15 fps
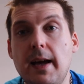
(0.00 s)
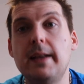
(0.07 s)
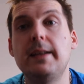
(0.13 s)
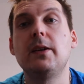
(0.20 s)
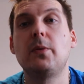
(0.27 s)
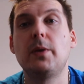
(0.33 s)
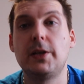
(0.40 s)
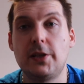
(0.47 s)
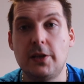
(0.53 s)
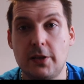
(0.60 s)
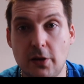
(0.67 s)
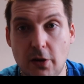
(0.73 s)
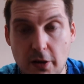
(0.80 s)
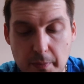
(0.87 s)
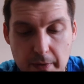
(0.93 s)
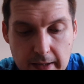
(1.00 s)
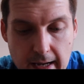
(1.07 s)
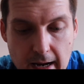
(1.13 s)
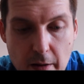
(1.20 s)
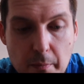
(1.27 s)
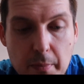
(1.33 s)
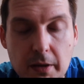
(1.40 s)
Any questions, hook me
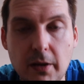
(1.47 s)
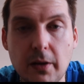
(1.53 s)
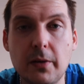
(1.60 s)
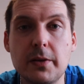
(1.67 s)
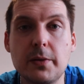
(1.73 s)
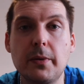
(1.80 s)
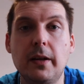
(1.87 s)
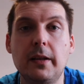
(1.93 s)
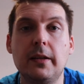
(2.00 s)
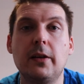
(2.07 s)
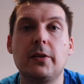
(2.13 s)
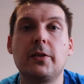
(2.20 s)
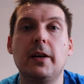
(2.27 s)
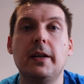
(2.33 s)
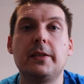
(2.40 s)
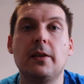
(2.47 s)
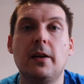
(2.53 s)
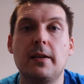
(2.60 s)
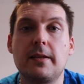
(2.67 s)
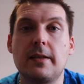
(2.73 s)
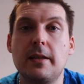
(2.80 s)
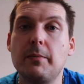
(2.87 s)
down below as well, and I'll try to
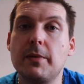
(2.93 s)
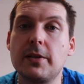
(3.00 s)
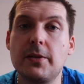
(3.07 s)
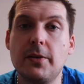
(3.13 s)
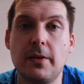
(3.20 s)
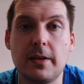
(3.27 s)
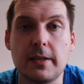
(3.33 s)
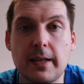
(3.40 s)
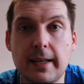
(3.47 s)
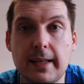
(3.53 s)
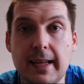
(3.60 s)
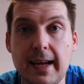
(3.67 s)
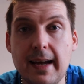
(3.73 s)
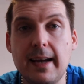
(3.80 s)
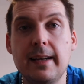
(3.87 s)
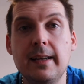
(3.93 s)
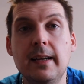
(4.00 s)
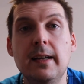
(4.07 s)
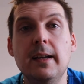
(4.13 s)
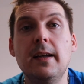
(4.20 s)
answer them as soon as I can.